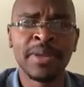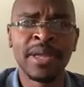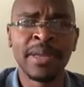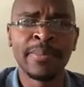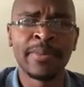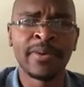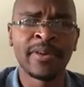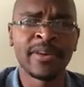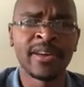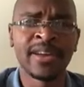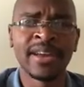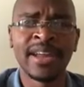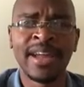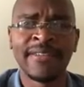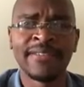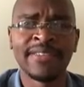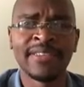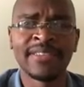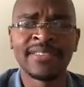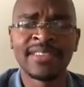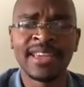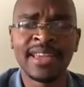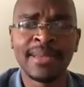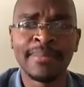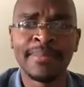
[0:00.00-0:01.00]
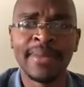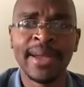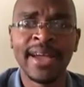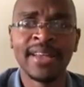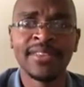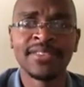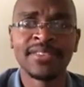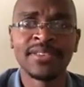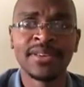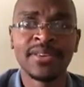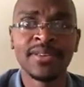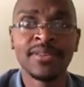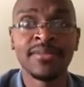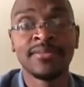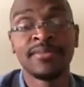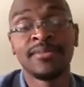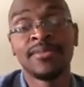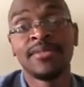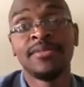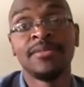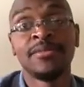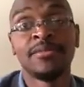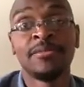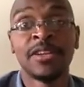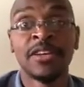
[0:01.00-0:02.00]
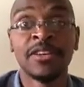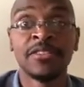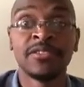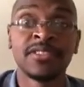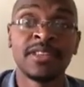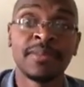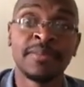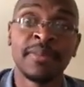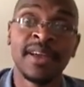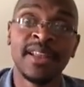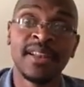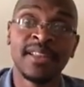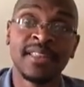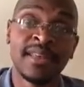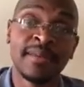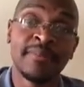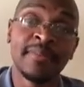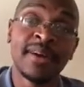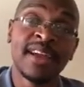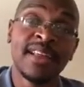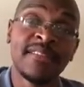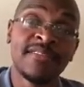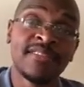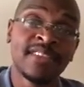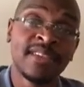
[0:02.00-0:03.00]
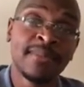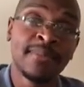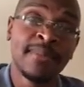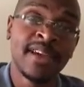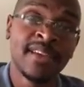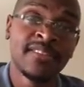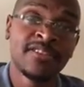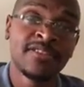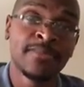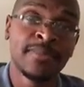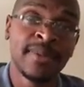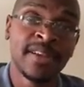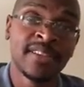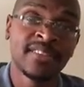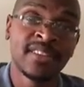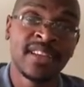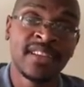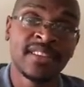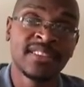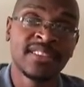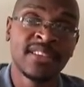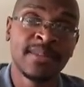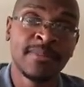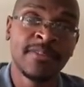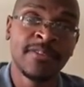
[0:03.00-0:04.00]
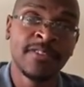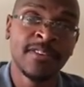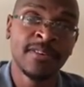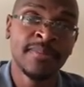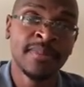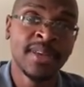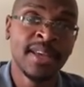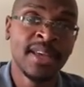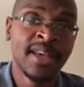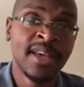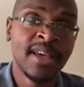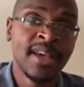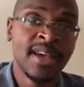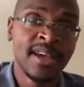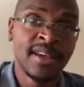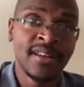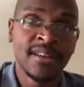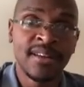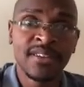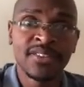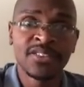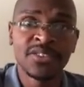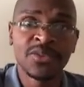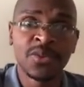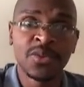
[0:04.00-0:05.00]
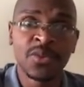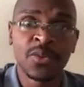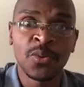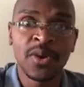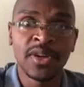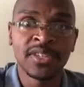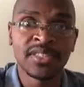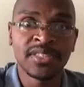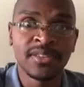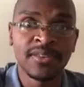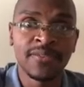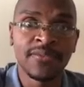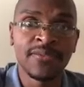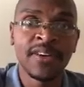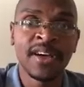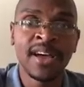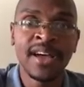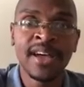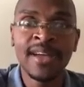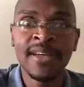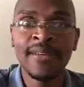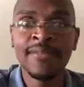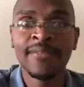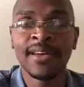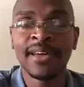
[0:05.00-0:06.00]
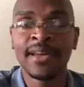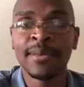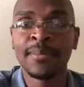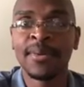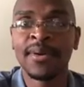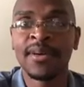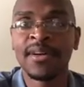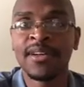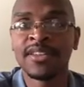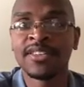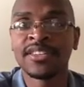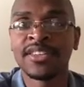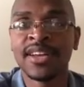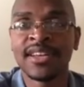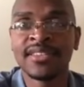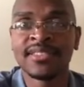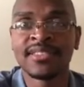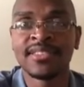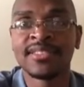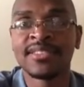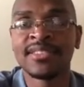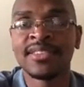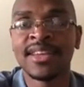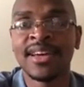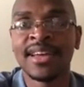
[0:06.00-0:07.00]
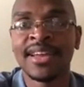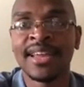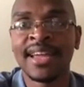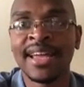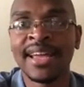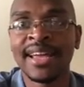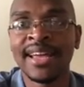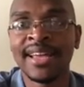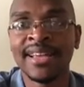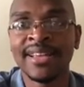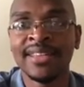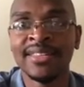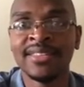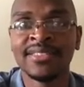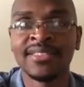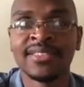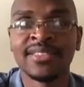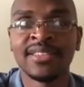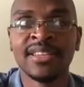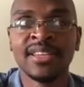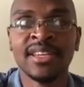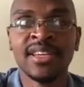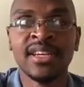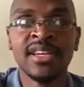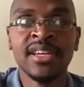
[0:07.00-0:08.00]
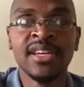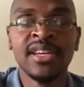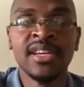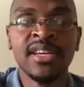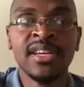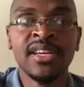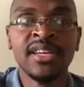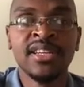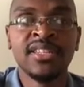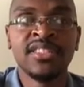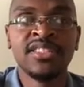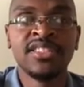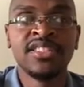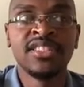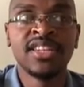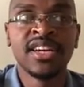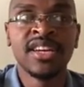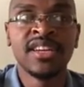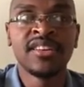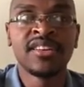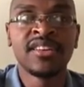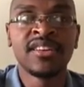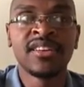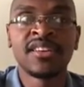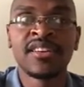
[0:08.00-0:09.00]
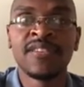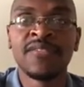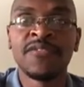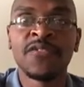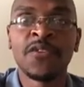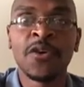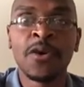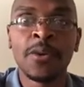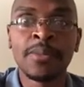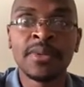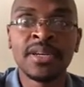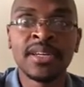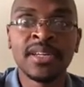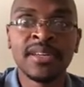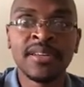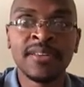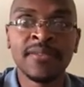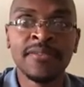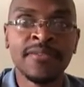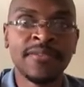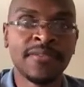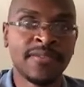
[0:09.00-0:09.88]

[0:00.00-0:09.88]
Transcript: people are going to have the same answer. Females, depending, they might have the same answer based on some of them. And also with question 5, I apologize, it's not as gender conformative,